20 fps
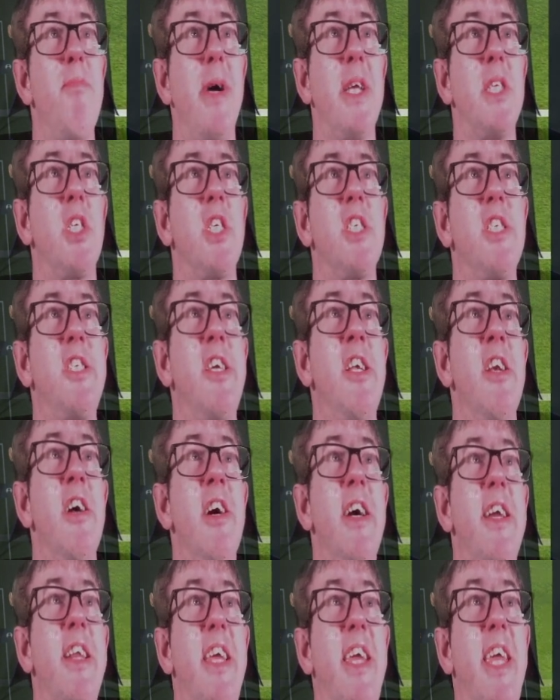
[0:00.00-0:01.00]
Manchester
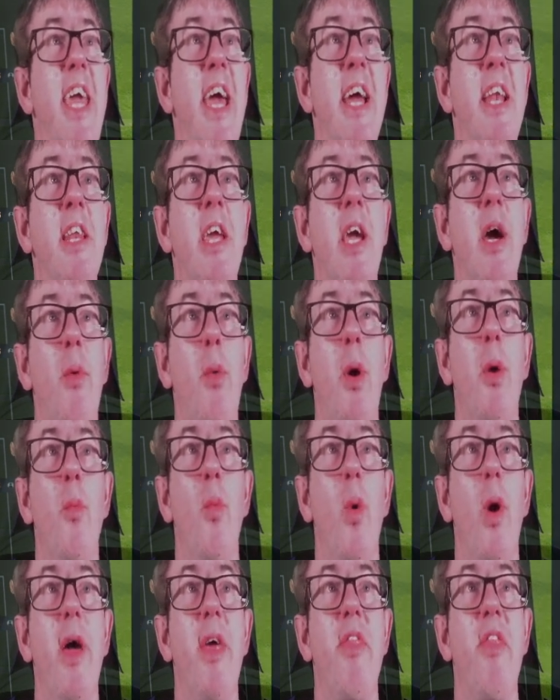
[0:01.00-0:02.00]
United again
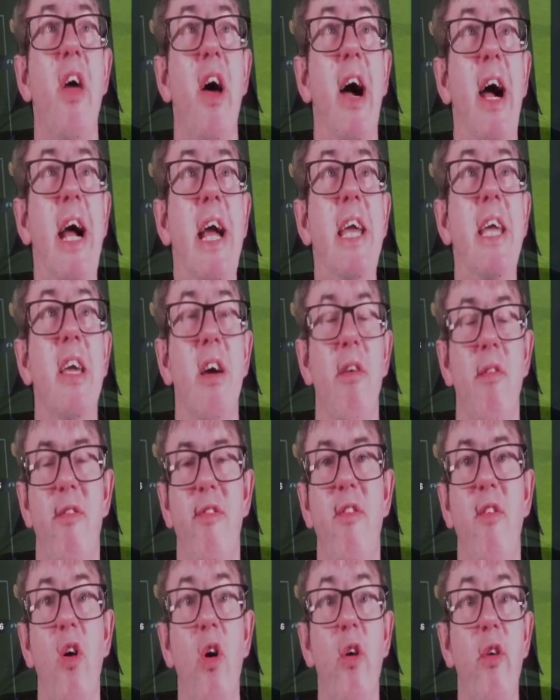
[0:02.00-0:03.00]
going with a
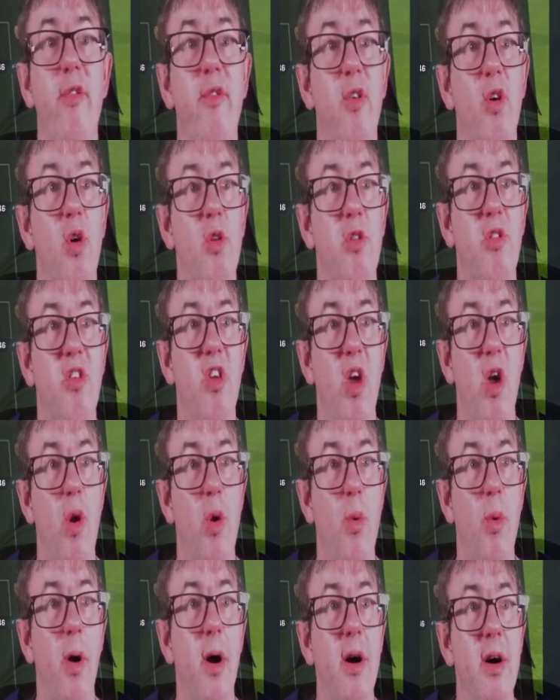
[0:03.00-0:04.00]

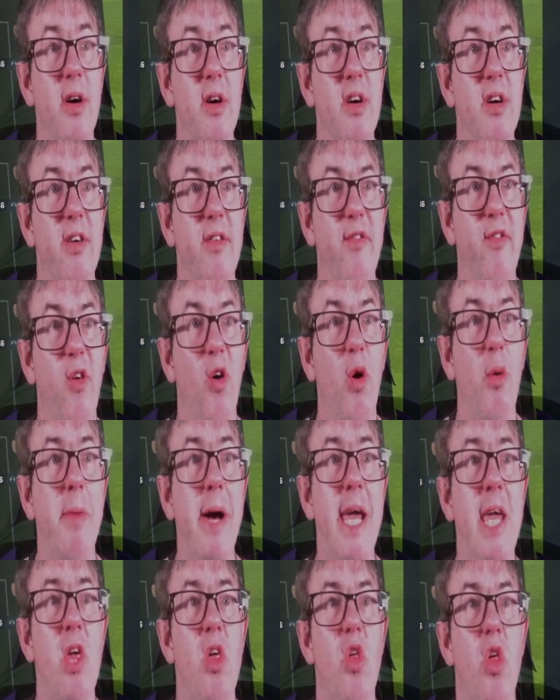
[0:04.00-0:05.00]
4-4-2
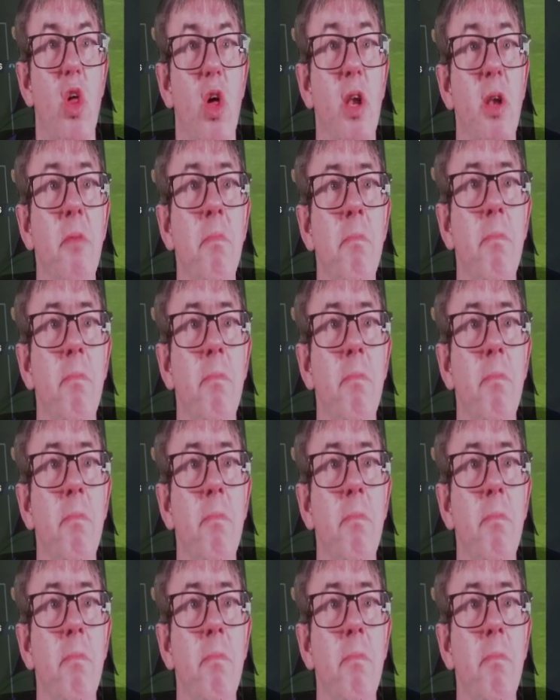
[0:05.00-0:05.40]
formation.